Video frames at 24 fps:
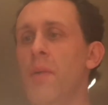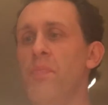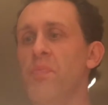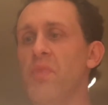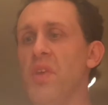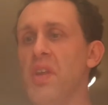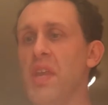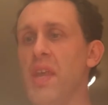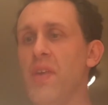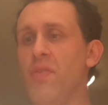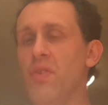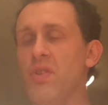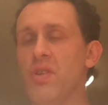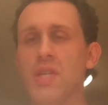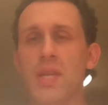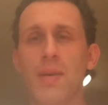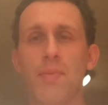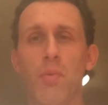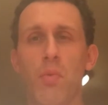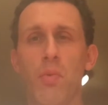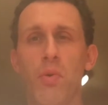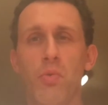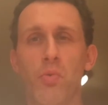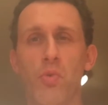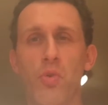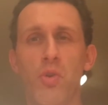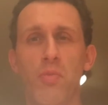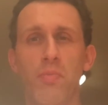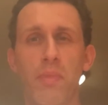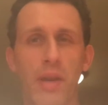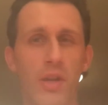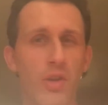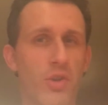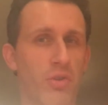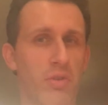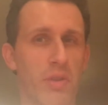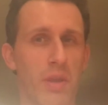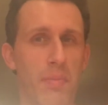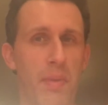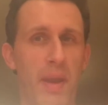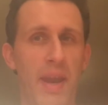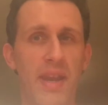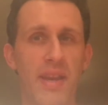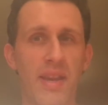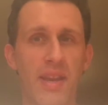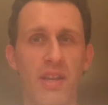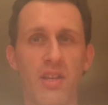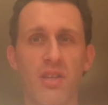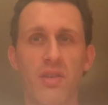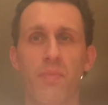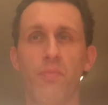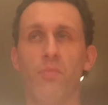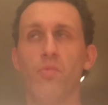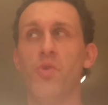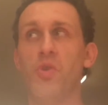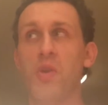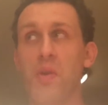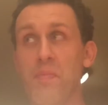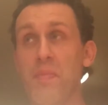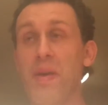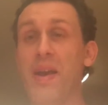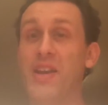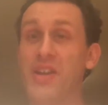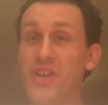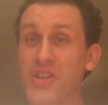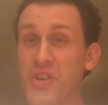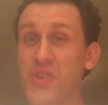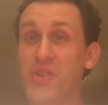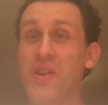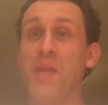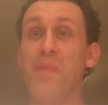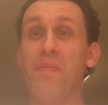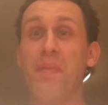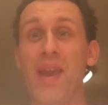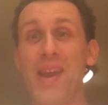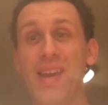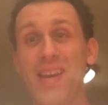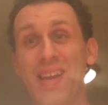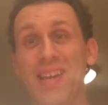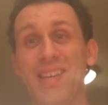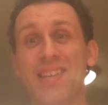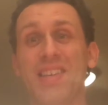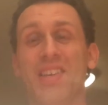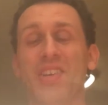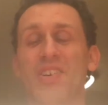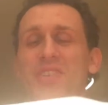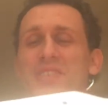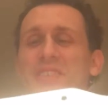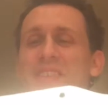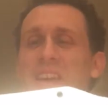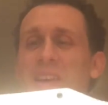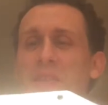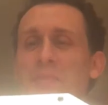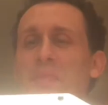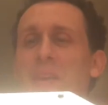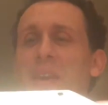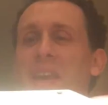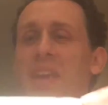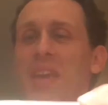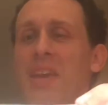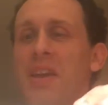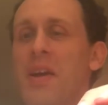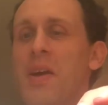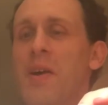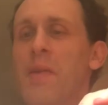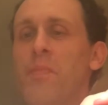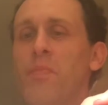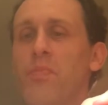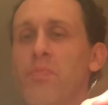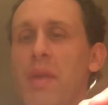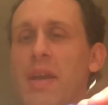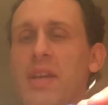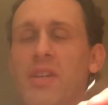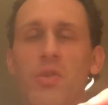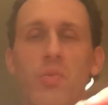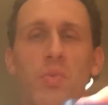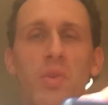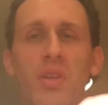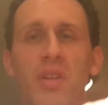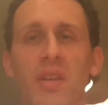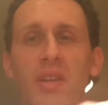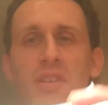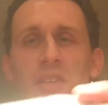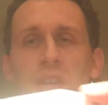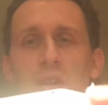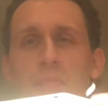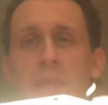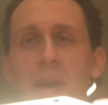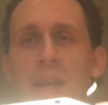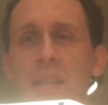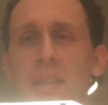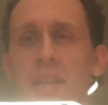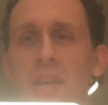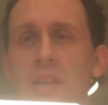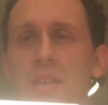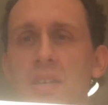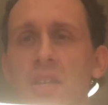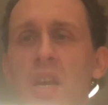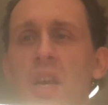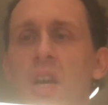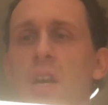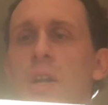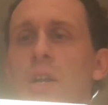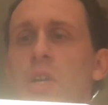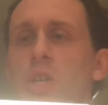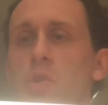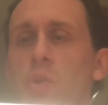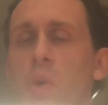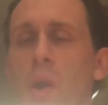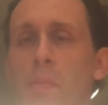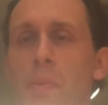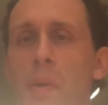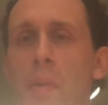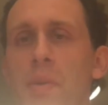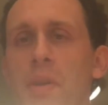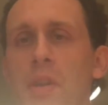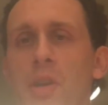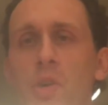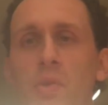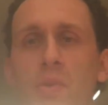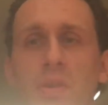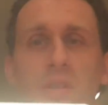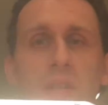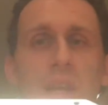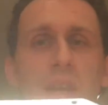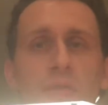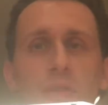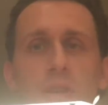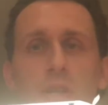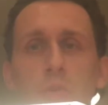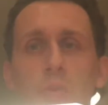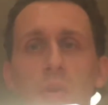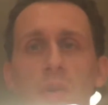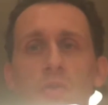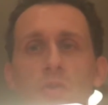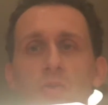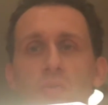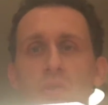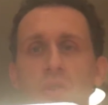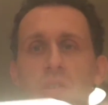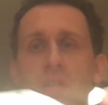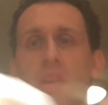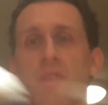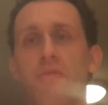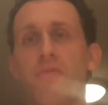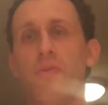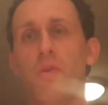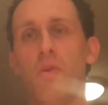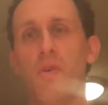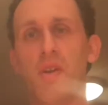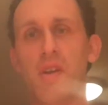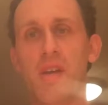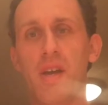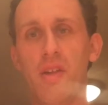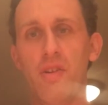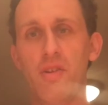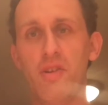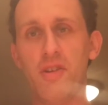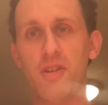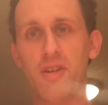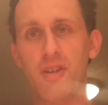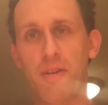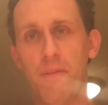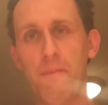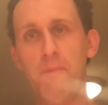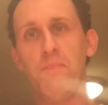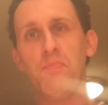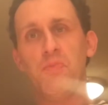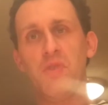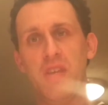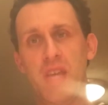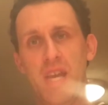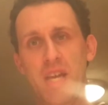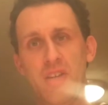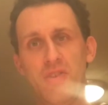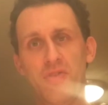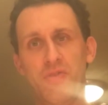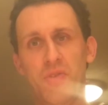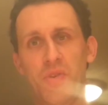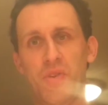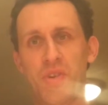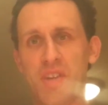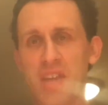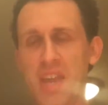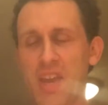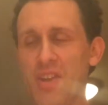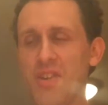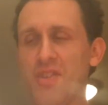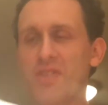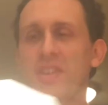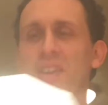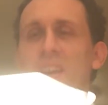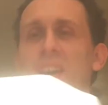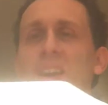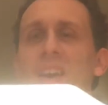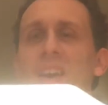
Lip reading: And even someone with rudimentary painting skills like me makes it really easy to make these. So what I'm probably going to do is leave this one University of Florida colors. Yes, Florida Gators.